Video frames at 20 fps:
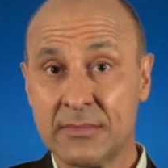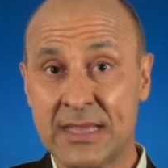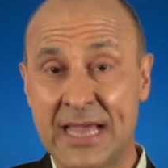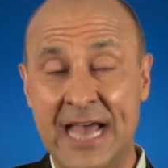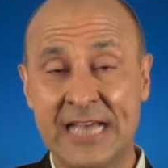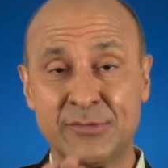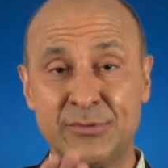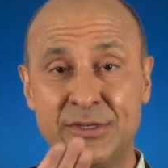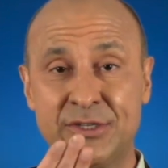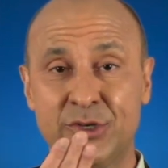
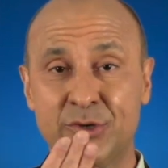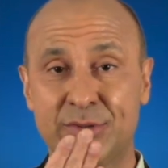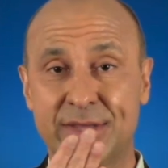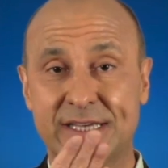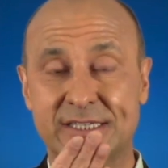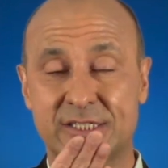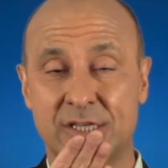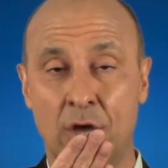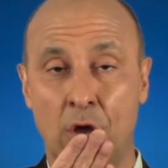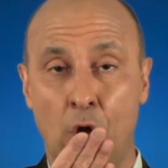as we do
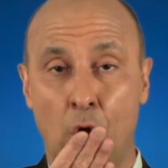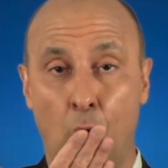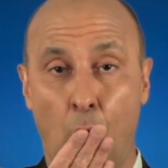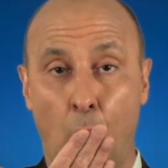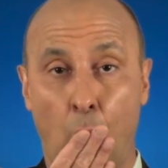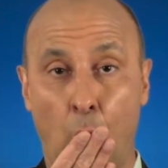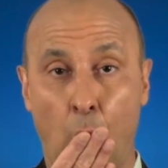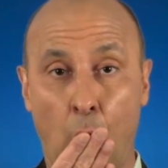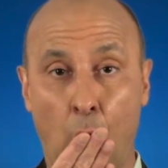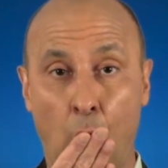this,
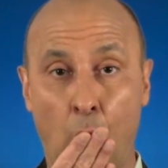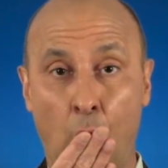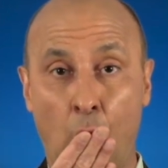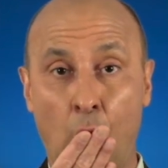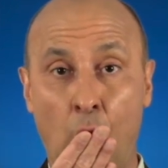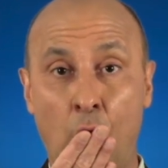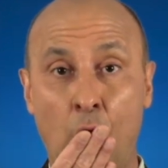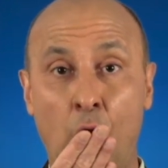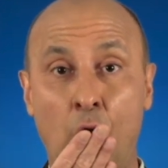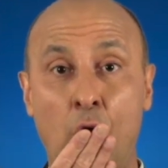
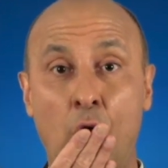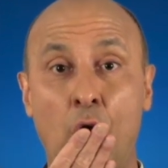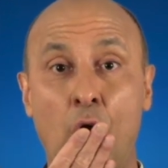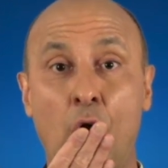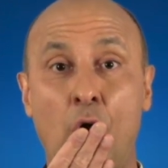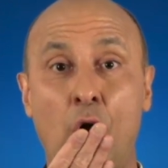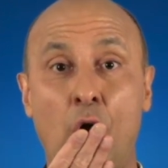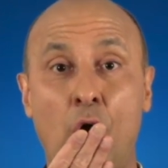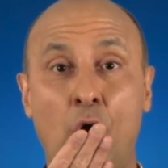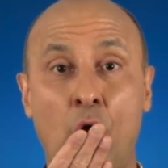
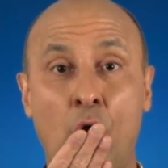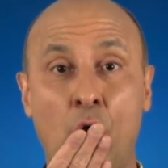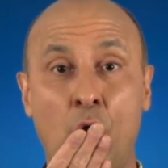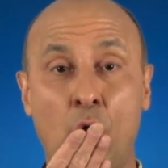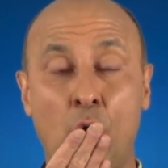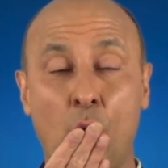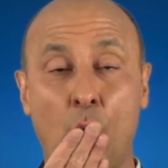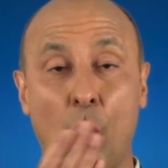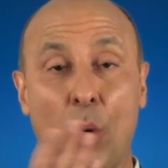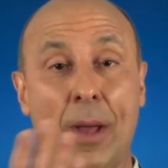
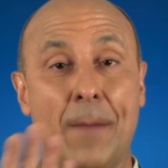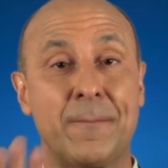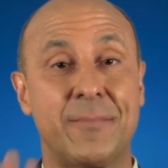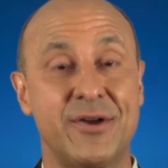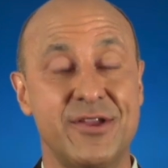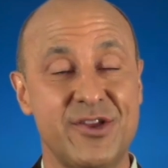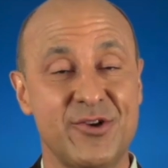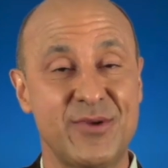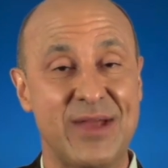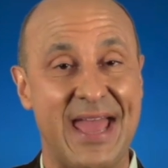oh,
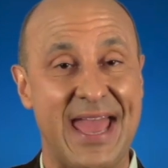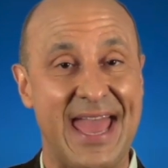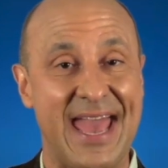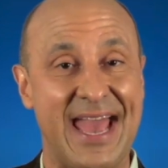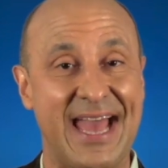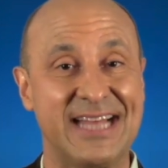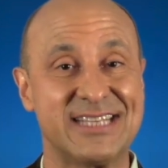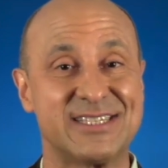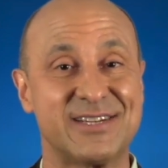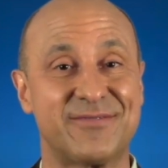put your
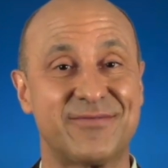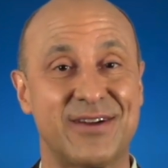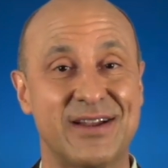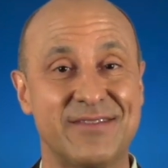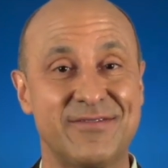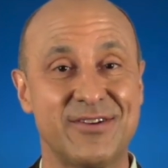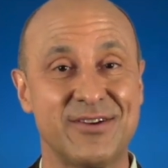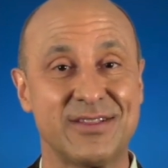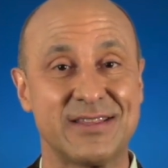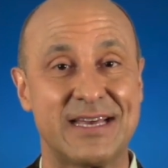hands in front
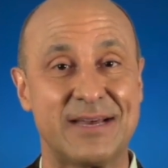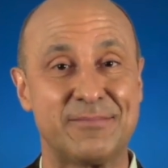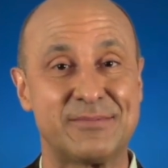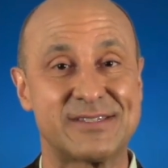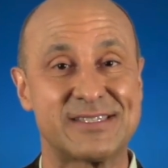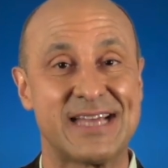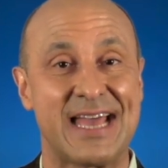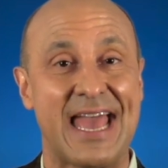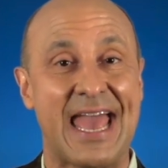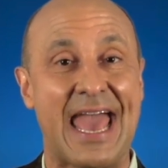of your
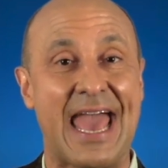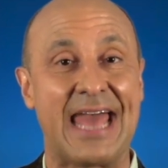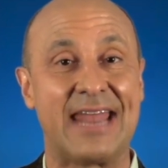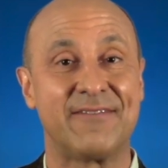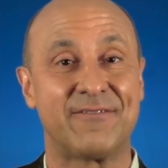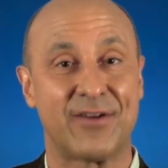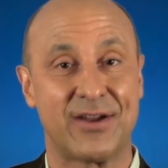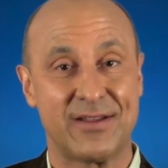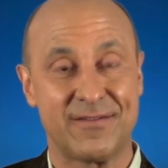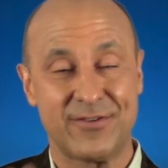lips
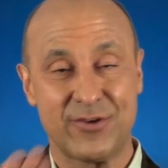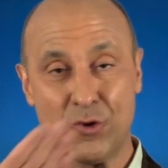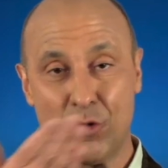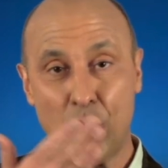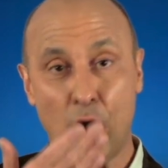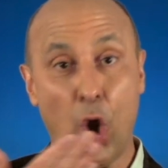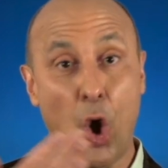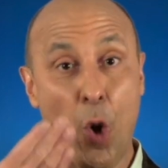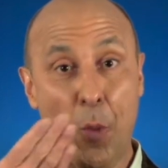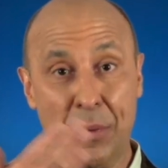and in front of
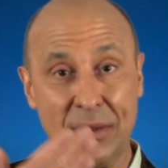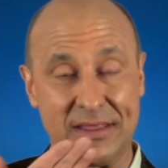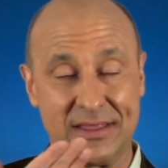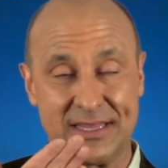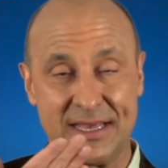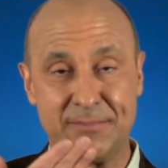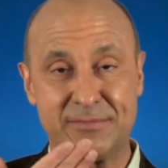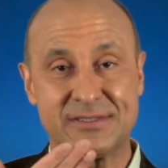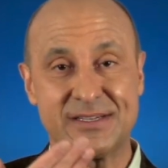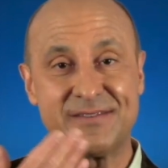your open
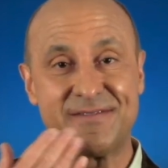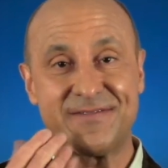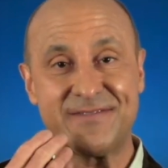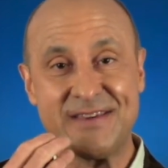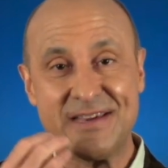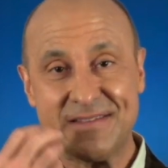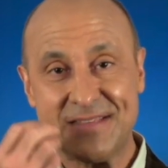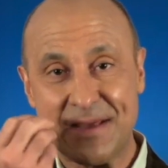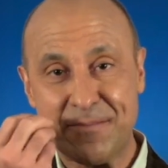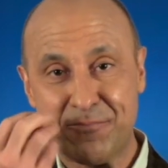lips and
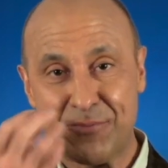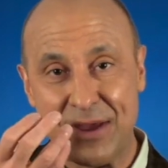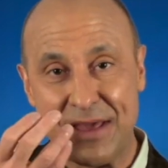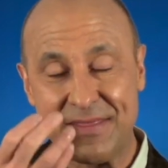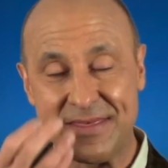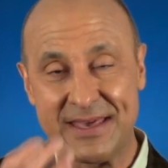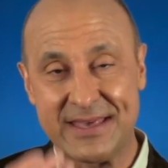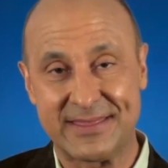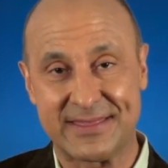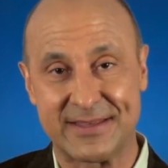feel that
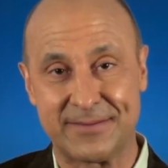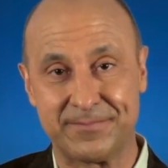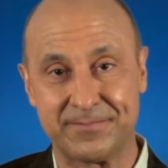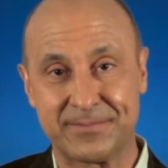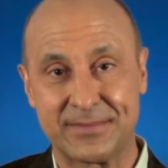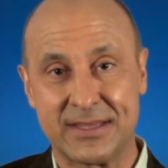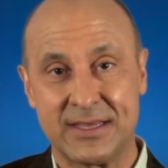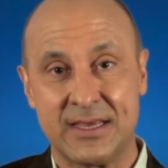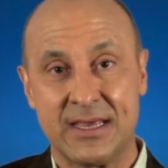breath hit them.